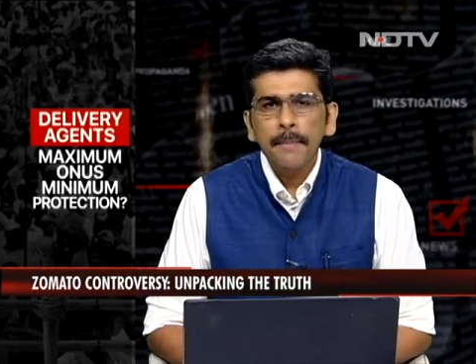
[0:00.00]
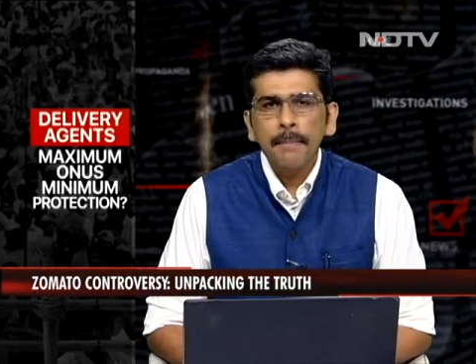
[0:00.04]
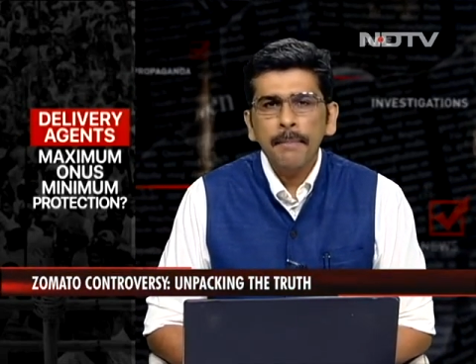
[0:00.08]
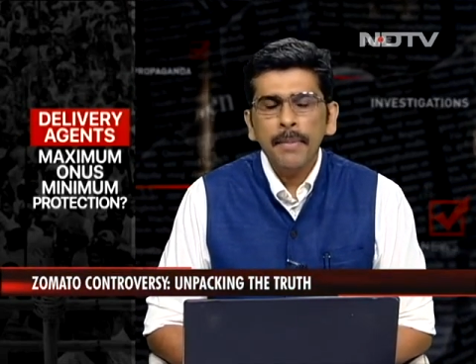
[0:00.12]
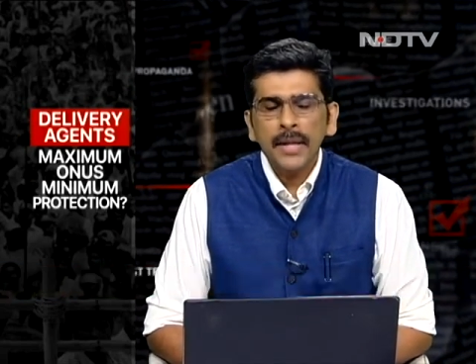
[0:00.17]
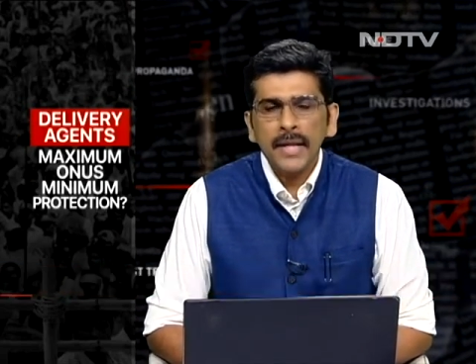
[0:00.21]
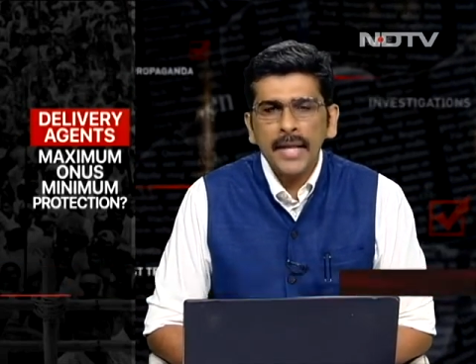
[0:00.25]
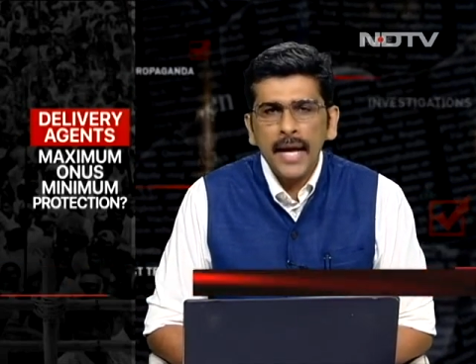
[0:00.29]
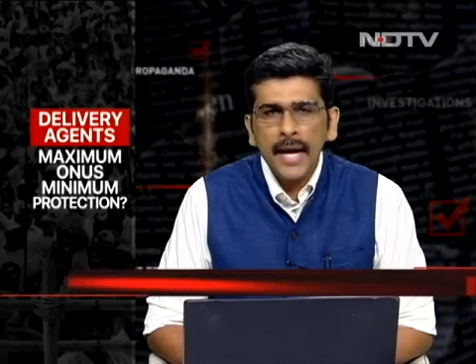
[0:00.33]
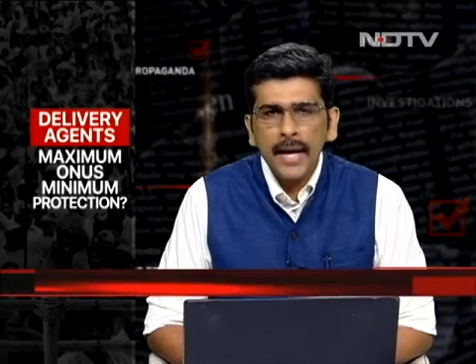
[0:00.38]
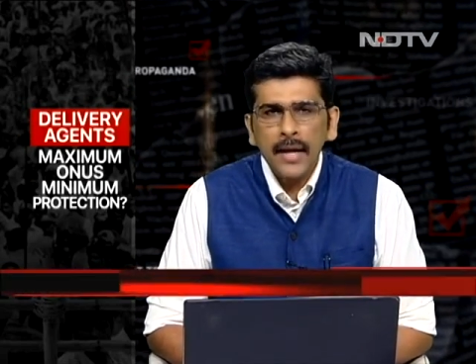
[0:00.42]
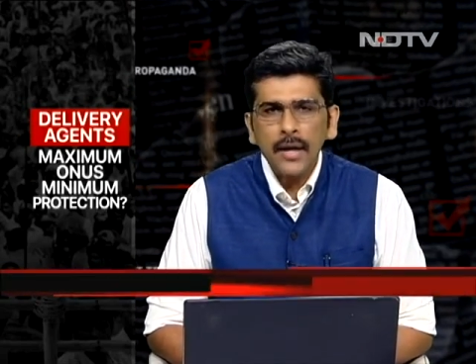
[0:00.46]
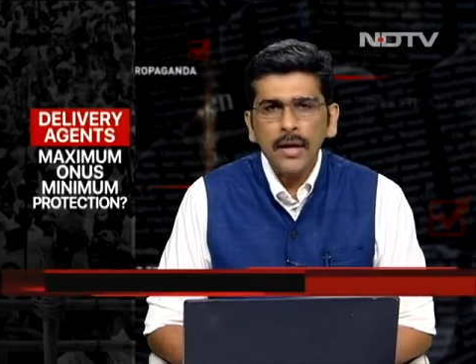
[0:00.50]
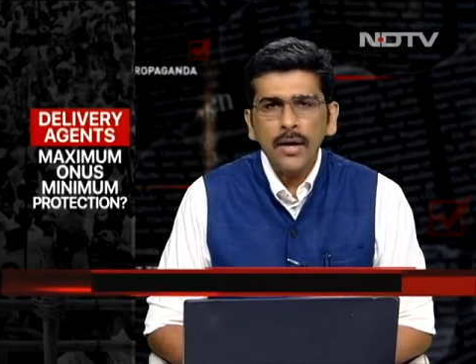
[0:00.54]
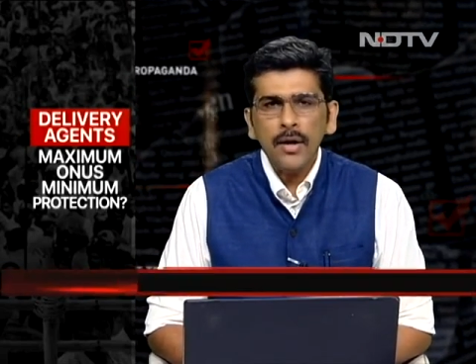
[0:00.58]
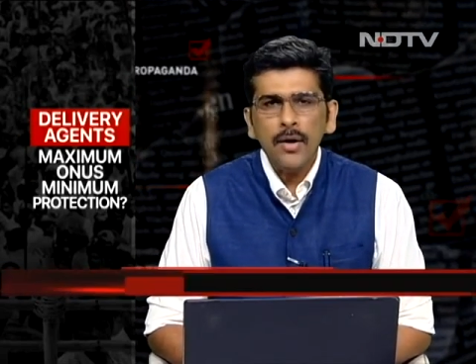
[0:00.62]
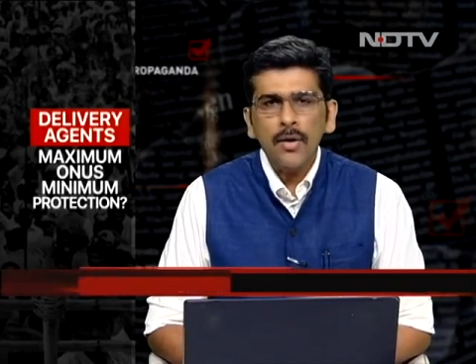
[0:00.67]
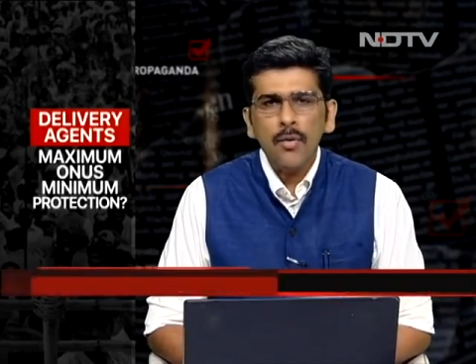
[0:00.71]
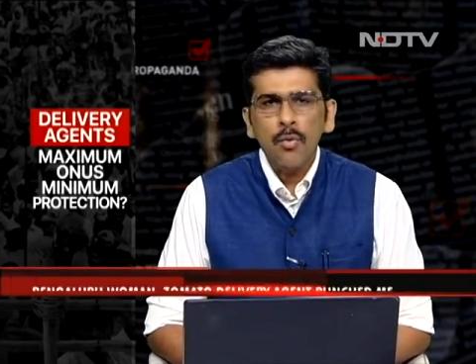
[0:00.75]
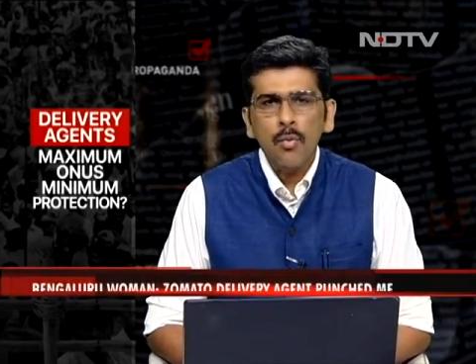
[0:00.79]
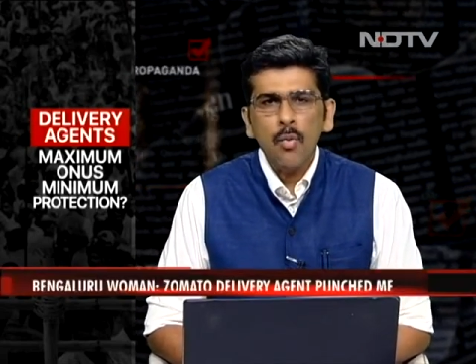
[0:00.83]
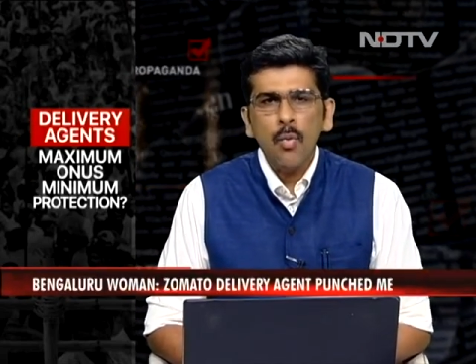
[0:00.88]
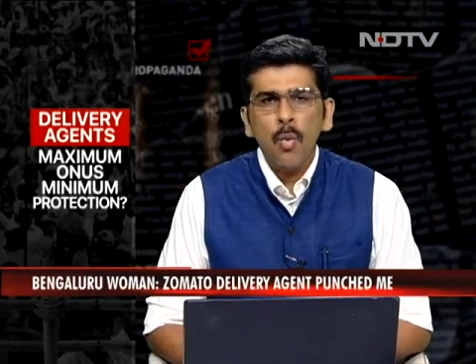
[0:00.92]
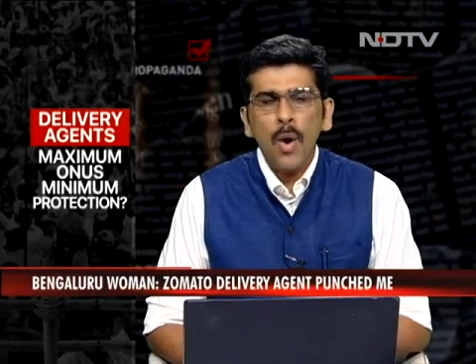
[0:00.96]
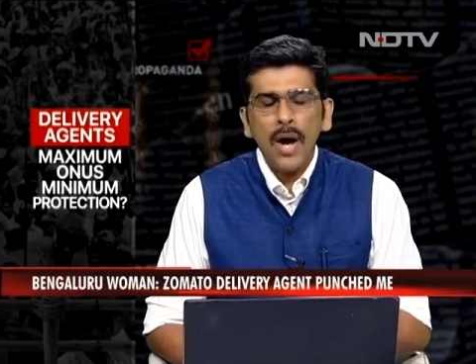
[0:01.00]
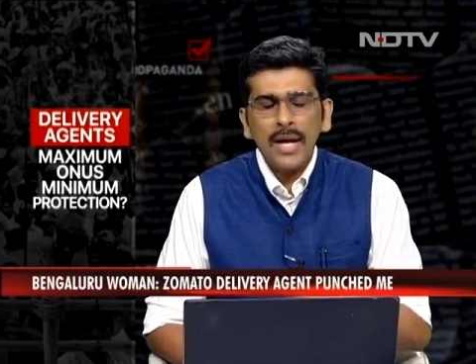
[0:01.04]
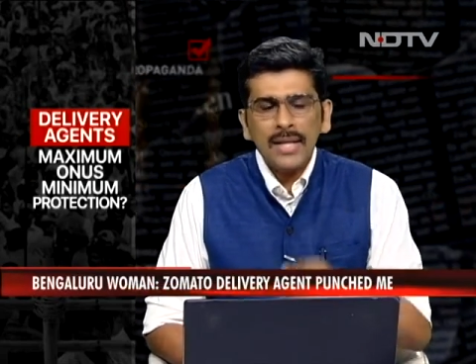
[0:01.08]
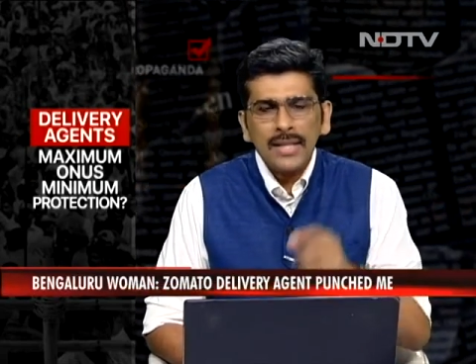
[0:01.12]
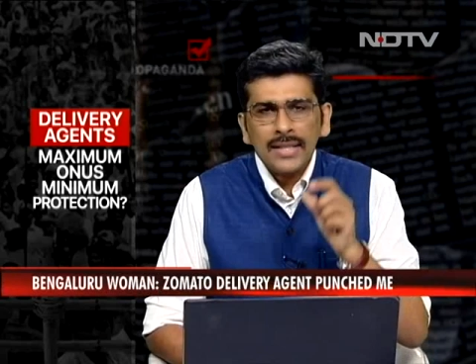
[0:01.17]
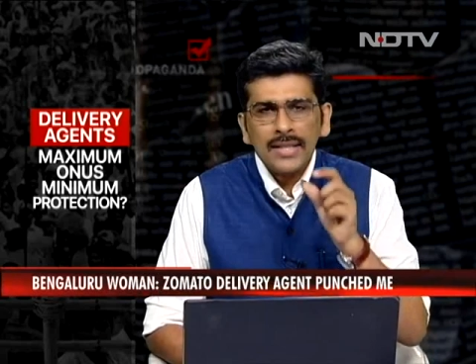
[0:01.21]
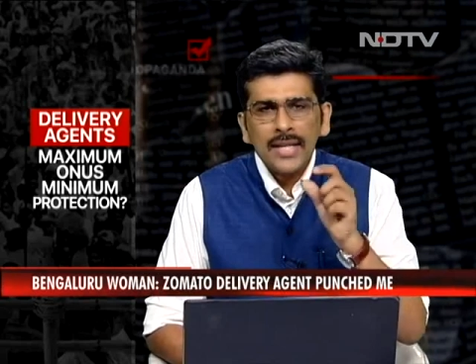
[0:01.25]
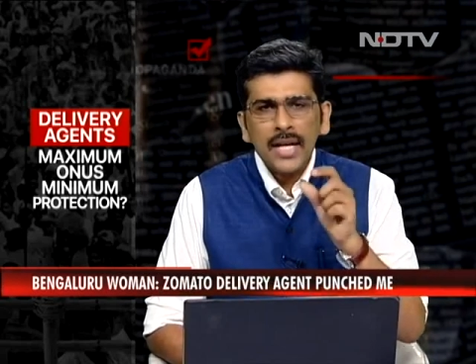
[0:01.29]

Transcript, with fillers: But then one